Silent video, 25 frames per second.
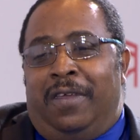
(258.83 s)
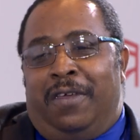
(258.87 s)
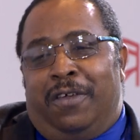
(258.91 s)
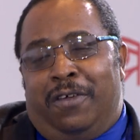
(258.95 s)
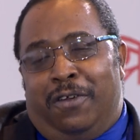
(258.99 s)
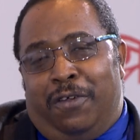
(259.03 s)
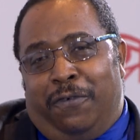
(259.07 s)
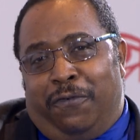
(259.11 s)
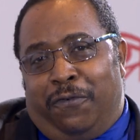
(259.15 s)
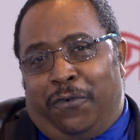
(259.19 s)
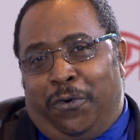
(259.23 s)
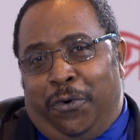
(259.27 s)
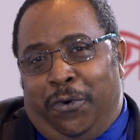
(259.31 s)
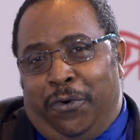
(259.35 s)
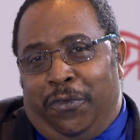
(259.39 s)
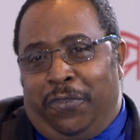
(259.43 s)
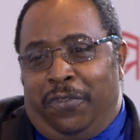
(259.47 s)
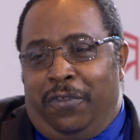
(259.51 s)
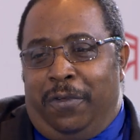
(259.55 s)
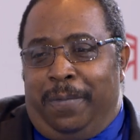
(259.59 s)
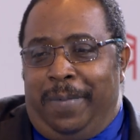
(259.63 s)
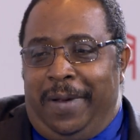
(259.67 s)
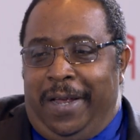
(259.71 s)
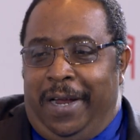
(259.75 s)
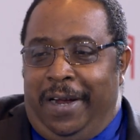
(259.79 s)
And of course,
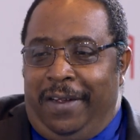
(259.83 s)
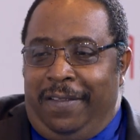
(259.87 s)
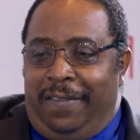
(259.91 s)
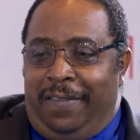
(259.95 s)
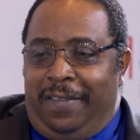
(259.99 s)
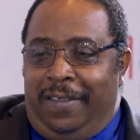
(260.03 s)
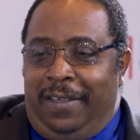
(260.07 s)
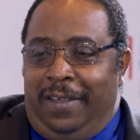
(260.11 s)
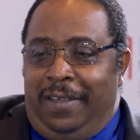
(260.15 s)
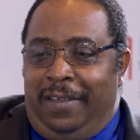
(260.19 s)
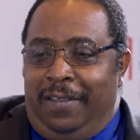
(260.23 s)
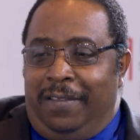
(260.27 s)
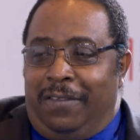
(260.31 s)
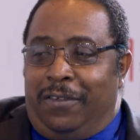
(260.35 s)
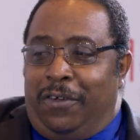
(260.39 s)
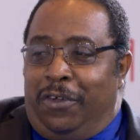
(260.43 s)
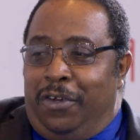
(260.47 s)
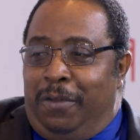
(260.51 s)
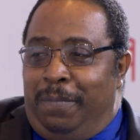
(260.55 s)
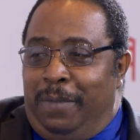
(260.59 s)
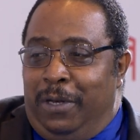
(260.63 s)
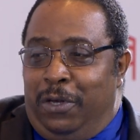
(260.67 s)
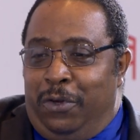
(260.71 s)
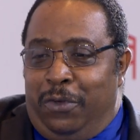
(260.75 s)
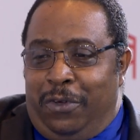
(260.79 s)
WRC is going
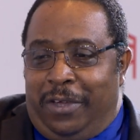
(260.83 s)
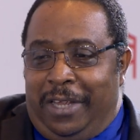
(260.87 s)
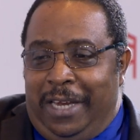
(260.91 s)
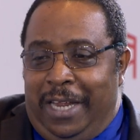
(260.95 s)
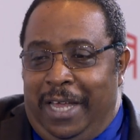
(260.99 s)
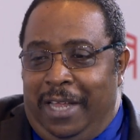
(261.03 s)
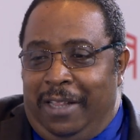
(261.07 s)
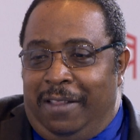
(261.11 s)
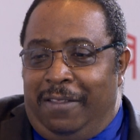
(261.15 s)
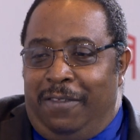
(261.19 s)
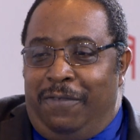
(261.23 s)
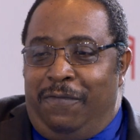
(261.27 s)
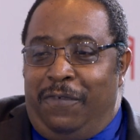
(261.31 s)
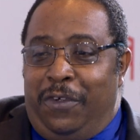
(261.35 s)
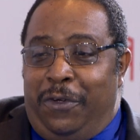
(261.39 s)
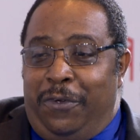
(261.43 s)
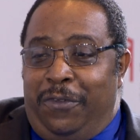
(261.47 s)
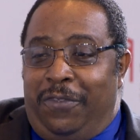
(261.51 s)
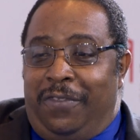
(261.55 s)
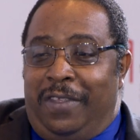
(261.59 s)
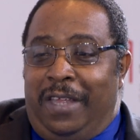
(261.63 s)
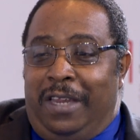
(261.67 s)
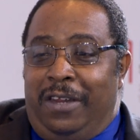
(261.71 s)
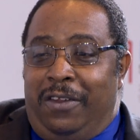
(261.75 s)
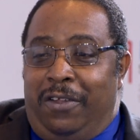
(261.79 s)
to be looking at
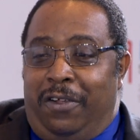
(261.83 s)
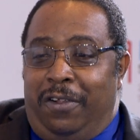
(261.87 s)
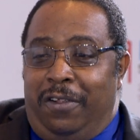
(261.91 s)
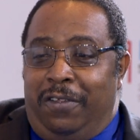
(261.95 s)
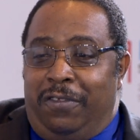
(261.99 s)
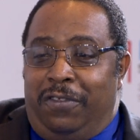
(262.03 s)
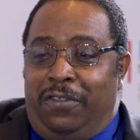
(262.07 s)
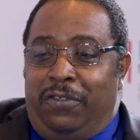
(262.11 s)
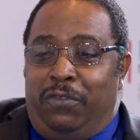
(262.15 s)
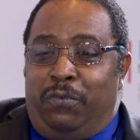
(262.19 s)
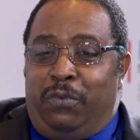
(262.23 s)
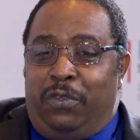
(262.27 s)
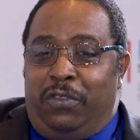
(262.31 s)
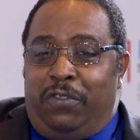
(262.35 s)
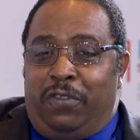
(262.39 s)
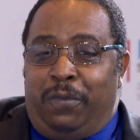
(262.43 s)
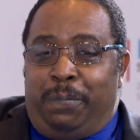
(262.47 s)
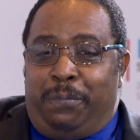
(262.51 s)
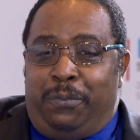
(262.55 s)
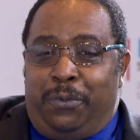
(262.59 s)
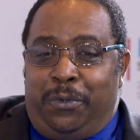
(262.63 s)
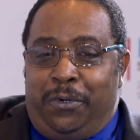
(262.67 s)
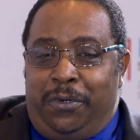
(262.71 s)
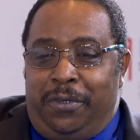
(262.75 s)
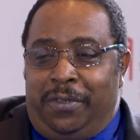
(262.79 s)
various technologies to
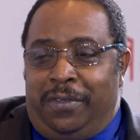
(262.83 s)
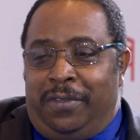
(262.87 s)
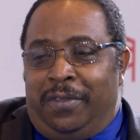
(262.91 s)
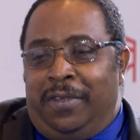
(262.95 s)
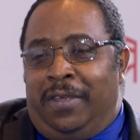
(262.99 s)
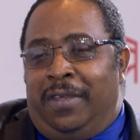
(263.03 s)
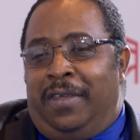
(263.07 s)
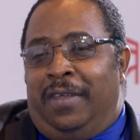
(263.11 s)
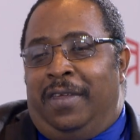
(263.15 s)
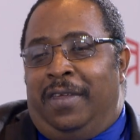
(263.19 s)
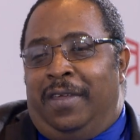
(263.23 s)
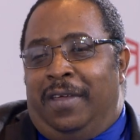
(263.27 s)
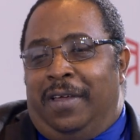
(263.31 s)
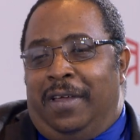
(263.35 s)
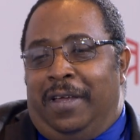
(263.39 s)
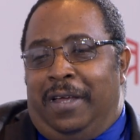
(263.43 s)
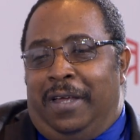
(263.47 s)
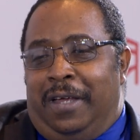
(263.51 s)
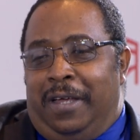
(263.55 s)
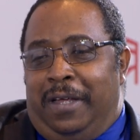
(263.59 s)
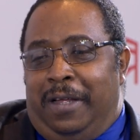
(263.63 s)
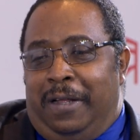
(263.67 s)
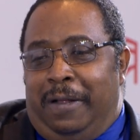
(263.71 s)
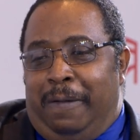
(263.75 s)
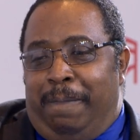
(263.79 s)
support
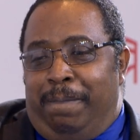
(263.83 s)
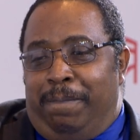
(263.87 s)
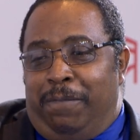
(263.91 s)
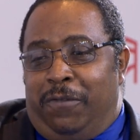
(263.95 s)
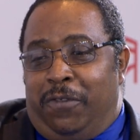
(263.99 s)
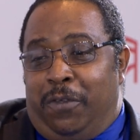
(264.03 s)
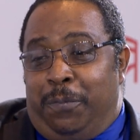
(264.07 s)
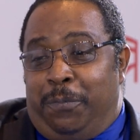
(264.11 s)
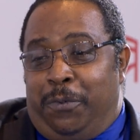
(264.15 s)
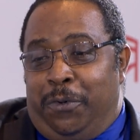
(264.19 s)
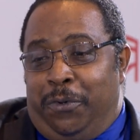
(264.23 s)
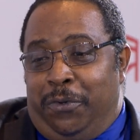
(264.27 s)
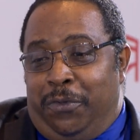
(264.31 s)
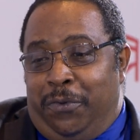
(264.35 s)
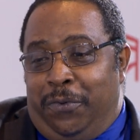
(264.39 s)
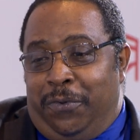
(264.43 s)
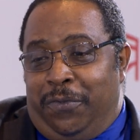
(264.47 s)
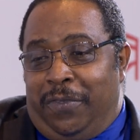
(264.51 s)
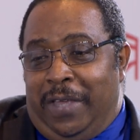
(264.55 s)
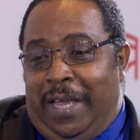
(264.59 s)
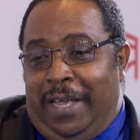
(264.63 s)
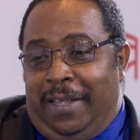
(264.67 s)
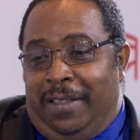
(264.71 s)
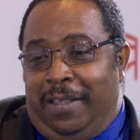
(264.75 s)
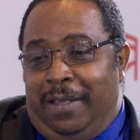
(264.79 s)
um, support
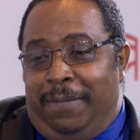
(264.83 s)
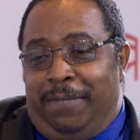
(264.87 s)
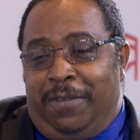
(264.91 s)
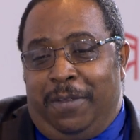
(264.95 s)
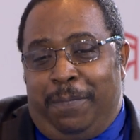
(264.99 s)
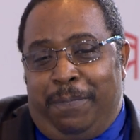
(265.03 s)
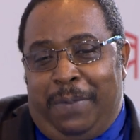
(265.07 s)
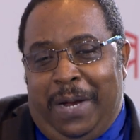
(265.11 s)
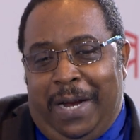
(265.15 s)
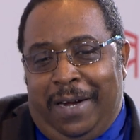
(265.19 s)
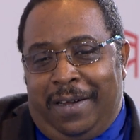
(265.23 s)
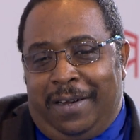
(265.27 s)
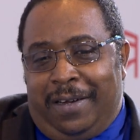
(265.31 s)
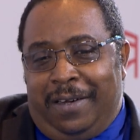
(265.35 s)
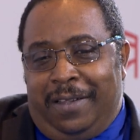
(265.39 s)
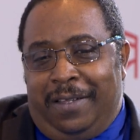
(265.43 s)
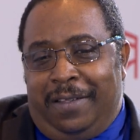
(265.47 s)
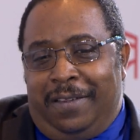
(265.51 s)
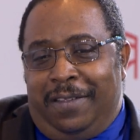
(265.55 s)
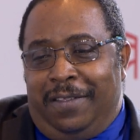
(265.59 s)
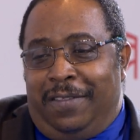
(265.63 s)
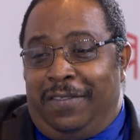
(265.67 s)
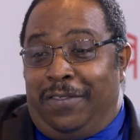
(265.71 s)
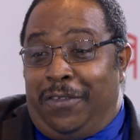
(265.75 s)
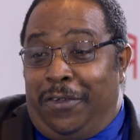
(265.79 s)
those items, in particular
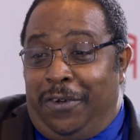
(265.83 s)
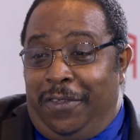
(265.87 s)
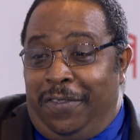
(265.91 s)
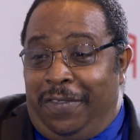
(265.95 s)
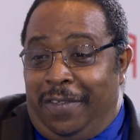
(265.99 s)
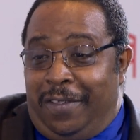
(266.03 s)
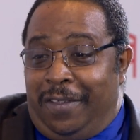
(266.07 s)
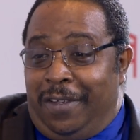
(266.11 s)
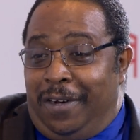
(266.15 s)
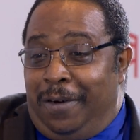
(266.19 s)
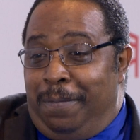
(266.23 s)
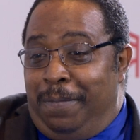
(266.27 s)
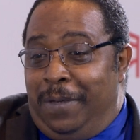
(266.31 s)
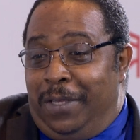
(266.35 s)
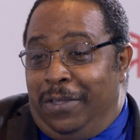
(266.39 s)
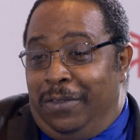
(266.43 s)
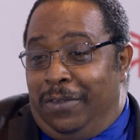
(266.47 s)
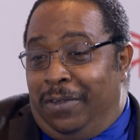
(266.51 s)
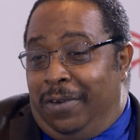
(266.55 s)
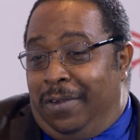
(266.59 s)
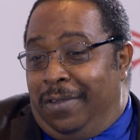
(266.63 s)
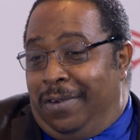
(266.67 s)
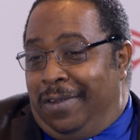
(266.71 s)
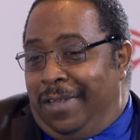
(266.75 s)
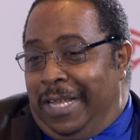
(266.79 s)
the studies that are being
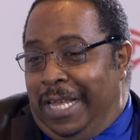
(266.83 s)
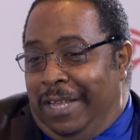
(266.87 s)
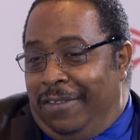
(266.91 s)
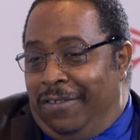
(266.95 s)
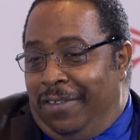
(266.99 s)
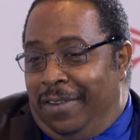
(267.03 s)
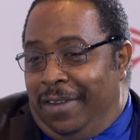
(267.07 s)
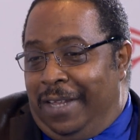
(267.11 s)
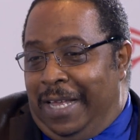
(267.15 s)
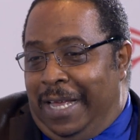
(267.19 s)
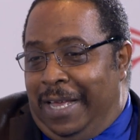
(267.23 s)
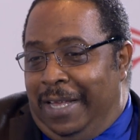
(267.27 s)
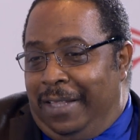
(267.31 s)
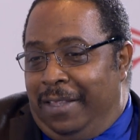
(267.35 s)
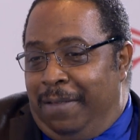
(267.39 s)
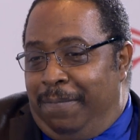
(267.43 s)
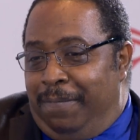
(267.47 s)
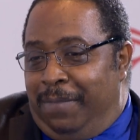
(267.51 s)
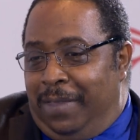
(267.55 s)
done on Agenda Item